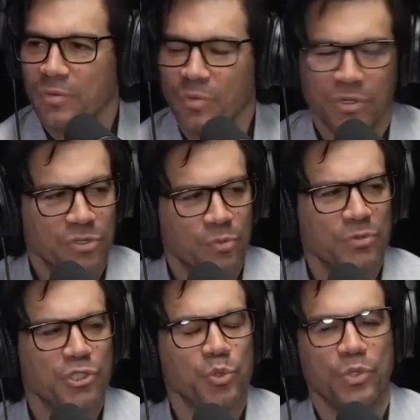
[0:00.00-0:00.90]
What
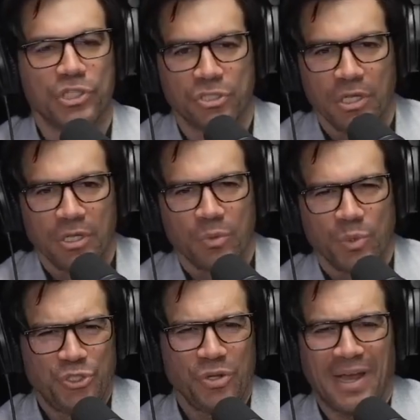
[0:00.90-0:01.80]
would you wish?
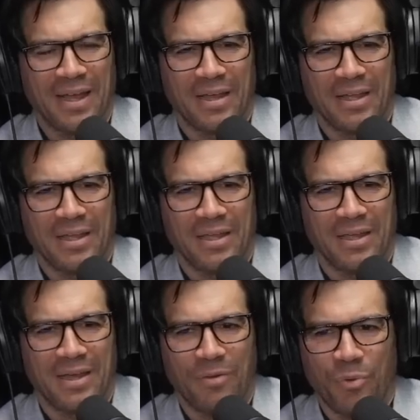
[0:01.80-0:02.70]
I
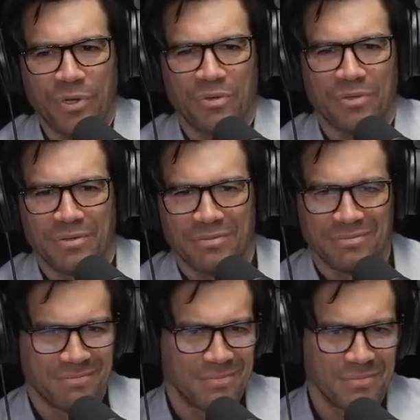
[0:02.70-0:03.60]
wouldn't
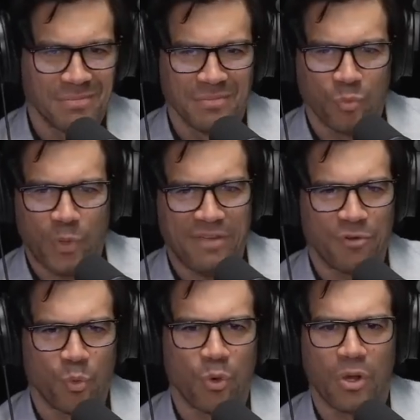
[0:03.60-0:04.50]
wave
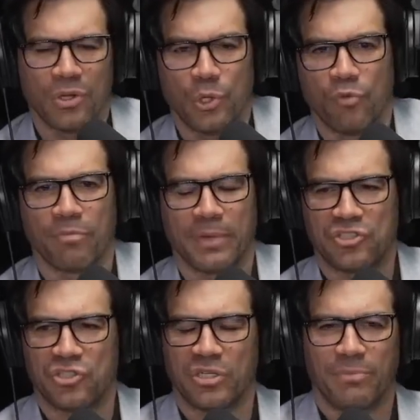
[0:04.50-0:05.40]
a wand over my
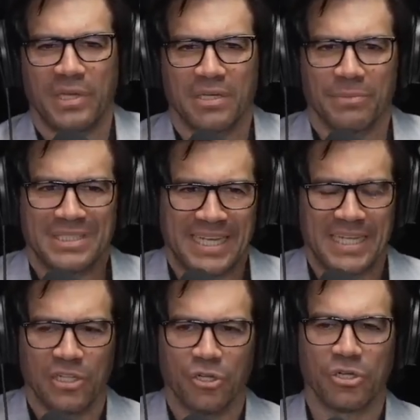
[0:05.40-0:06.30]
son and make him a
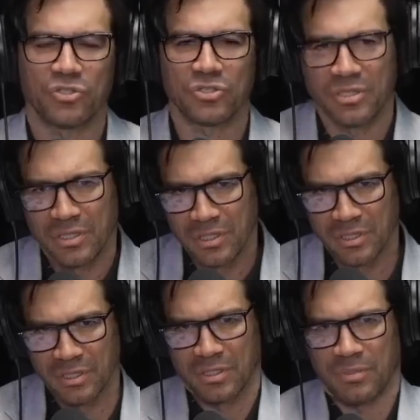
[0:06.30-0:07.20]
10 looks.
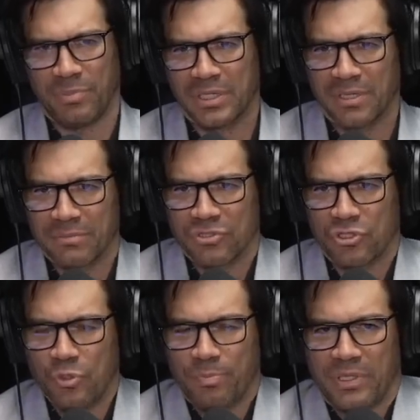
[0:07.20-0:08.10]
It becomes
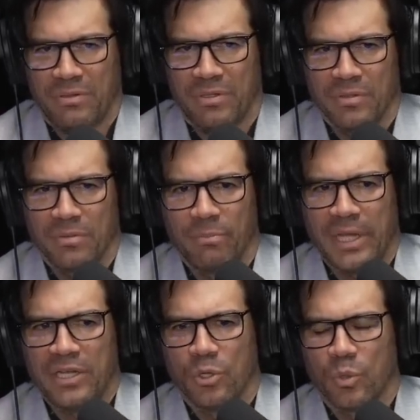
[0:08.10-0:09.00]
stupid.
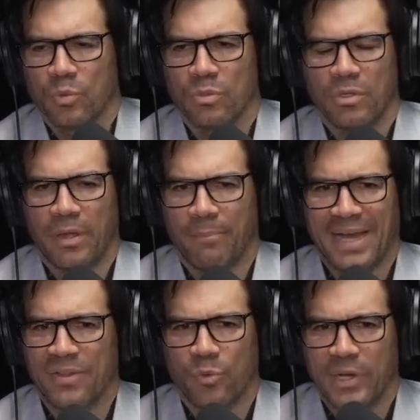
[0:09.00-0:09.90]
Men don't,
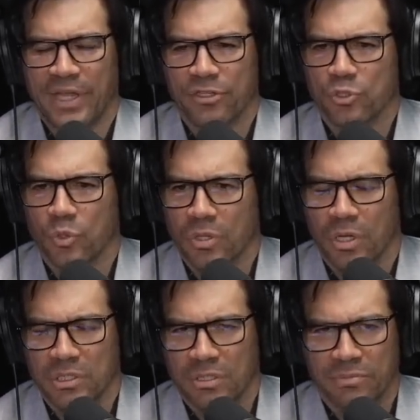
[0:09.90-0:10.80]
by the way, this whole
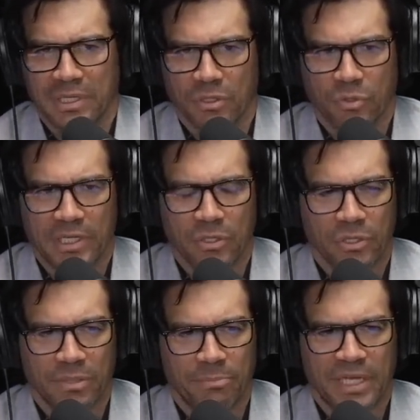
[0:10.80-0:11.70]
concept that great
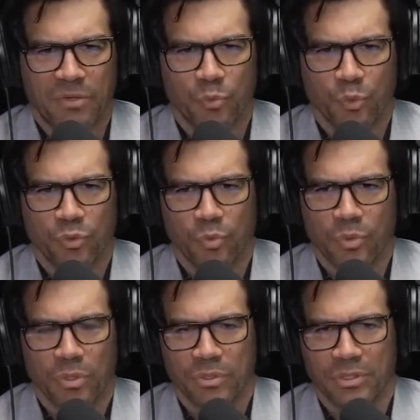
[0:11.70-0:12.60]
looking men rule the world.